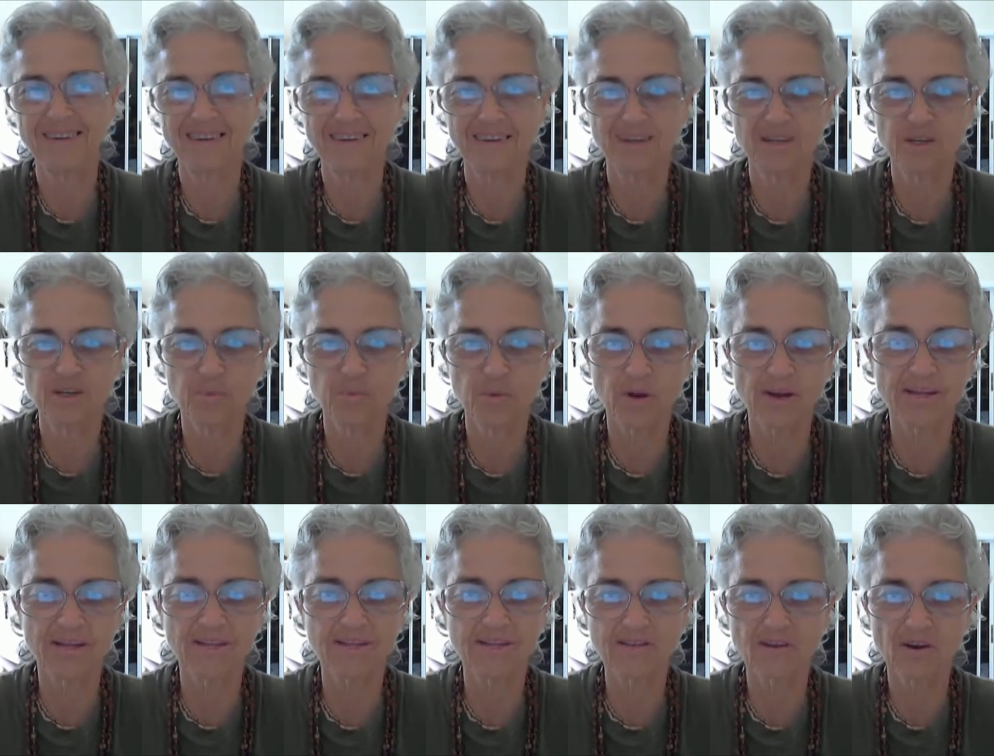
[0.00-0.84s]

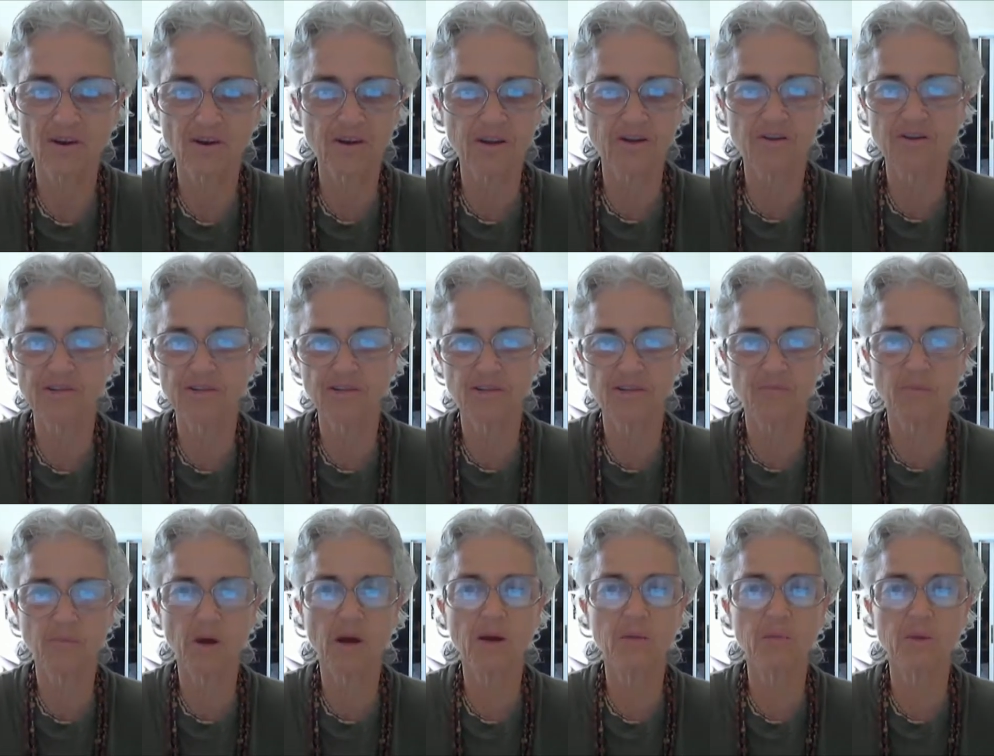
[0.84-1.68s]
spreading this Hare Krishna
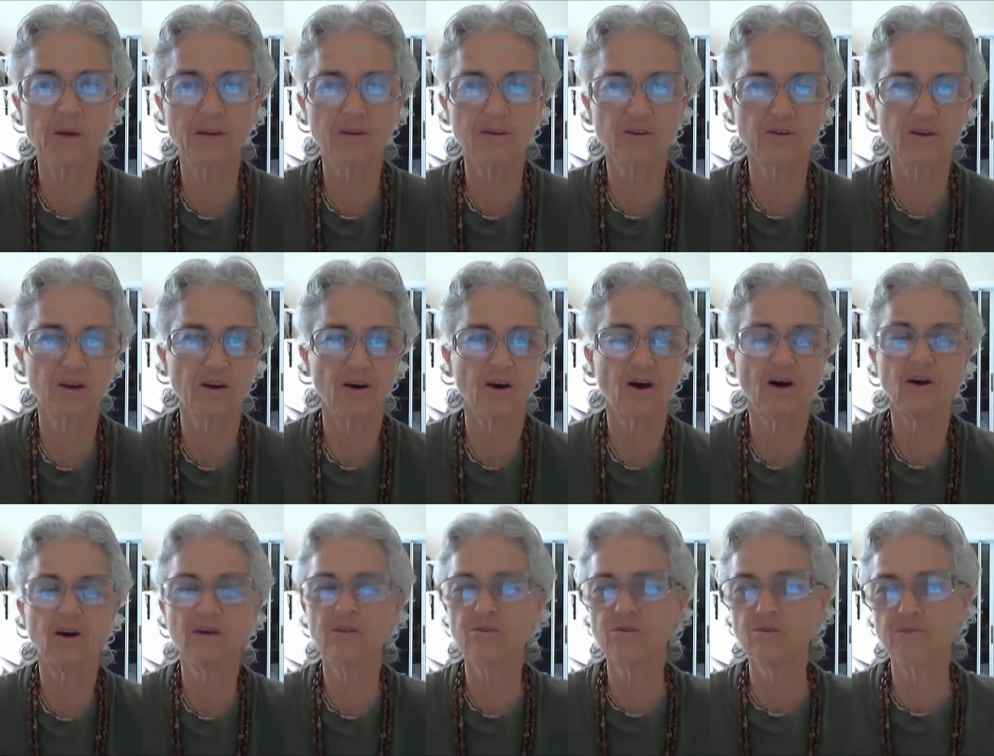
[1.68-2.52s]
Maha Mantra
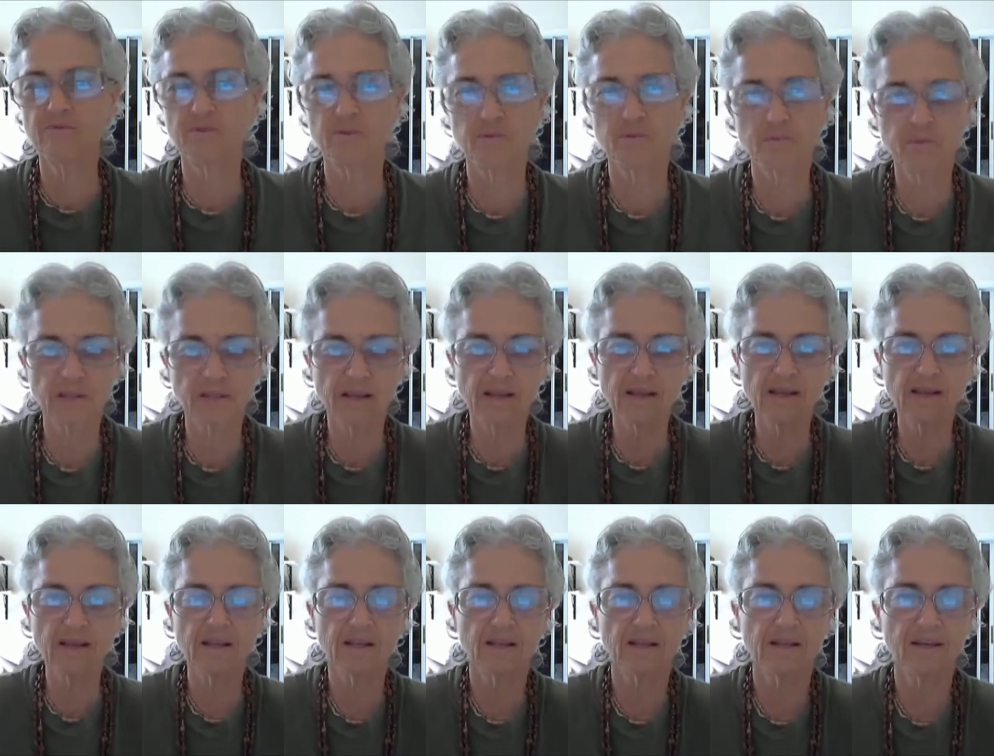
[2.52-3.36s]
all over the
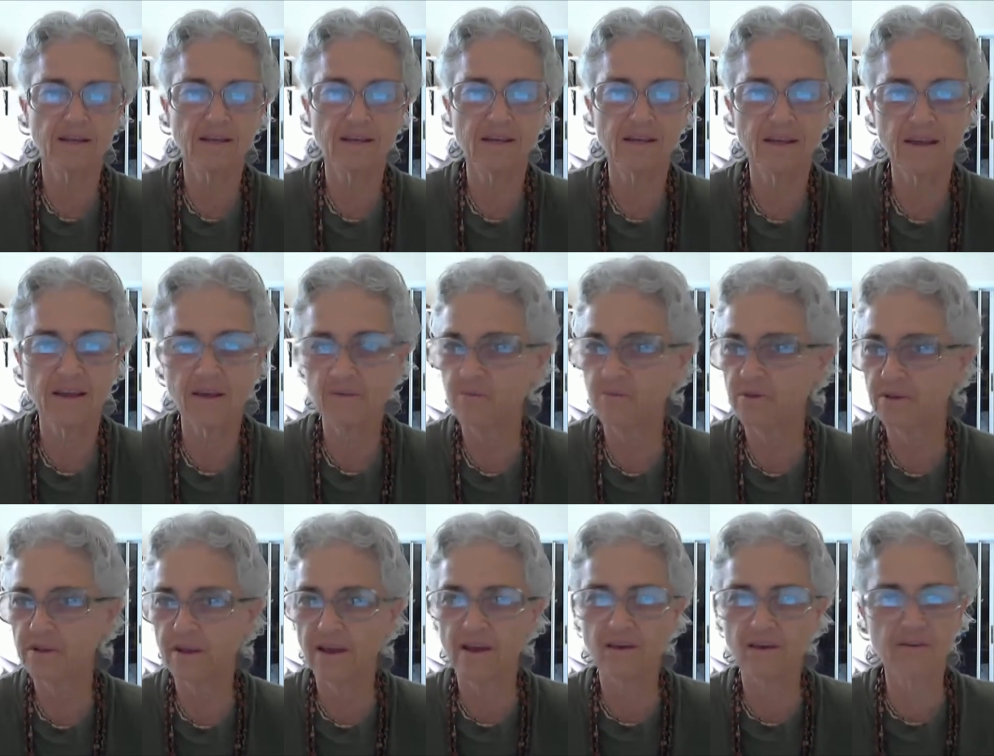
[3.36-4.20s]
planet, every
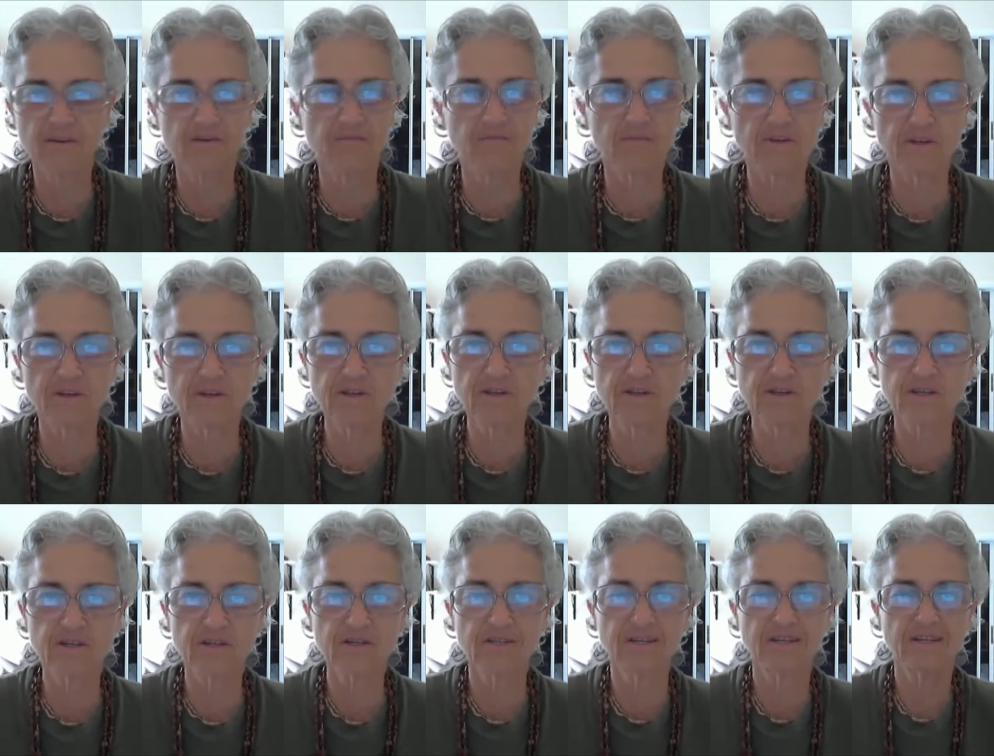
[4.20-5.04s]
town and
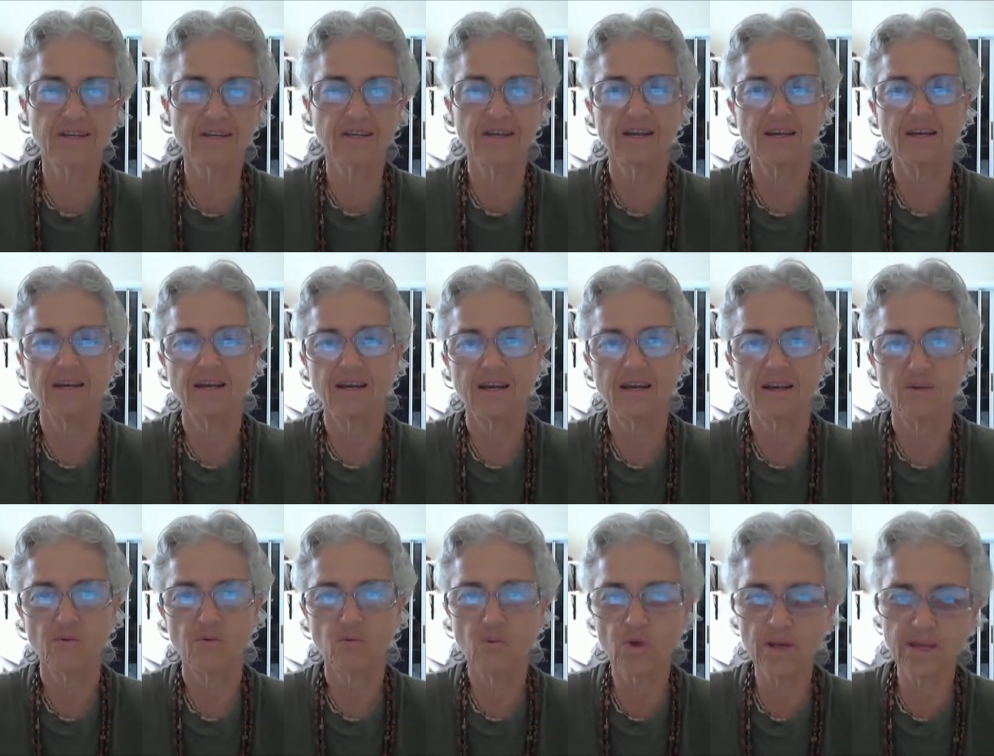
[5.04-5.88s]
village,
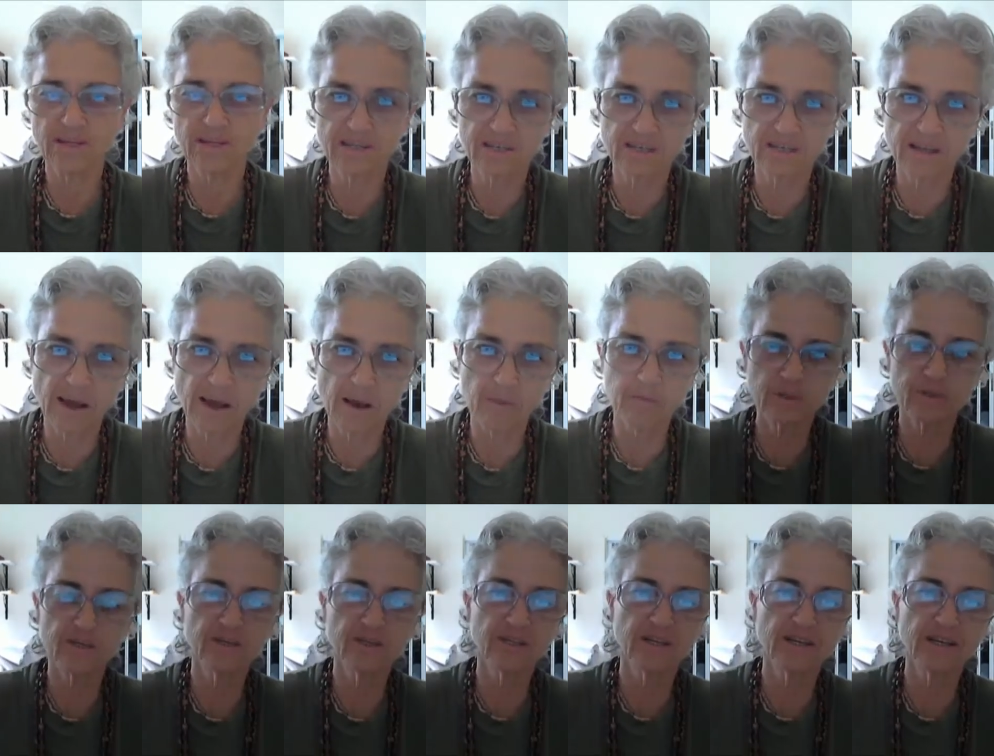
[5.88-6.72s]

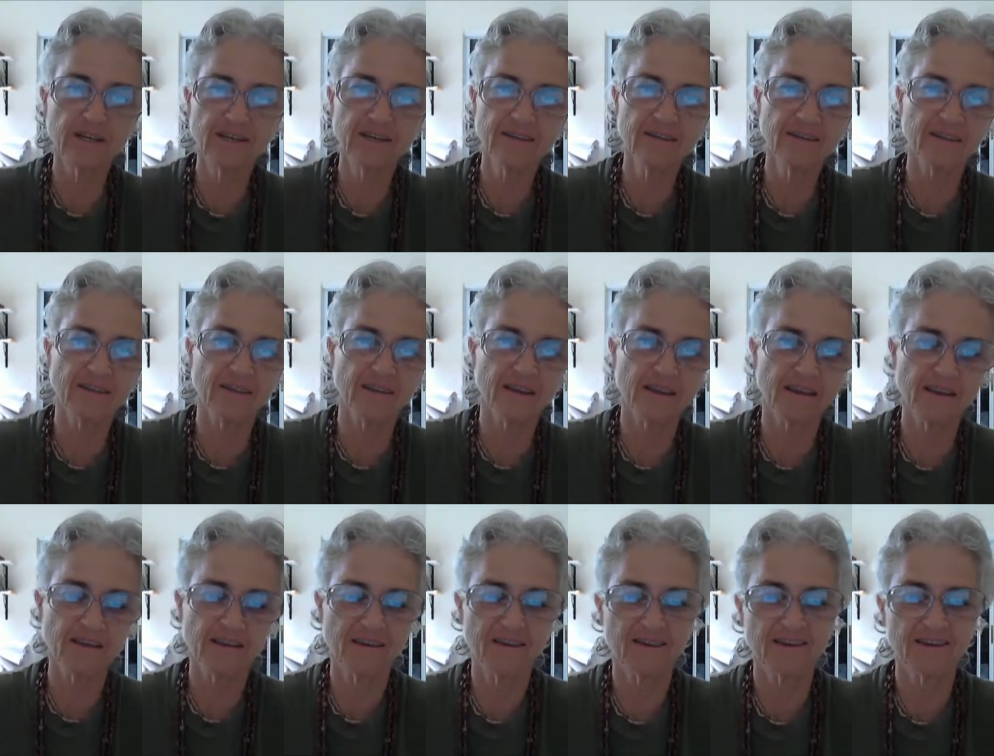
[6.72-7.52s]
reestablishing the